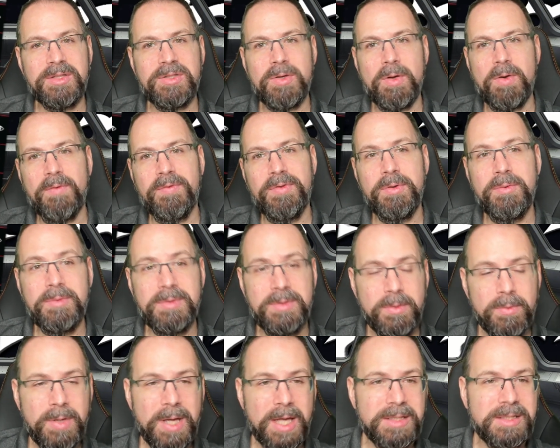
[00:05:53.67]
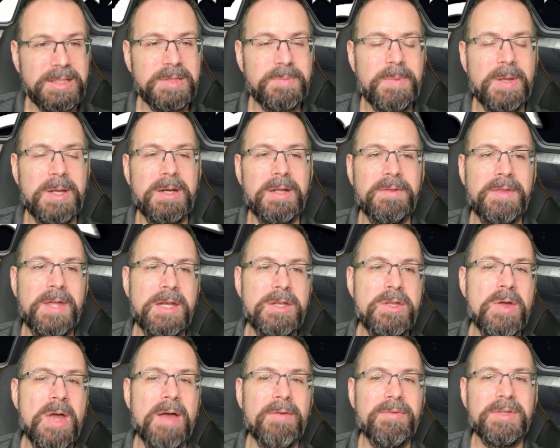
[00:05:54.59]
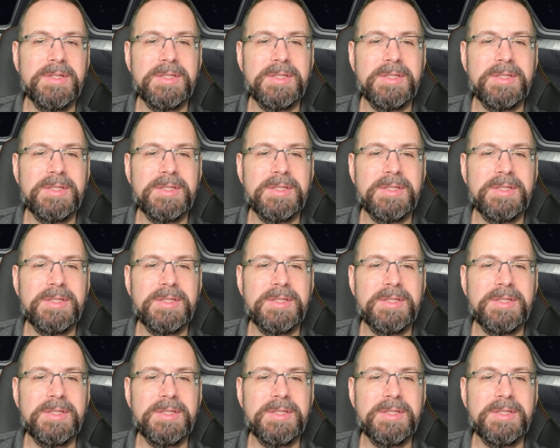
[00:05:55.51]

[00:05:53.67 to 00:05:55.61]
So if you do get to spend it, then you have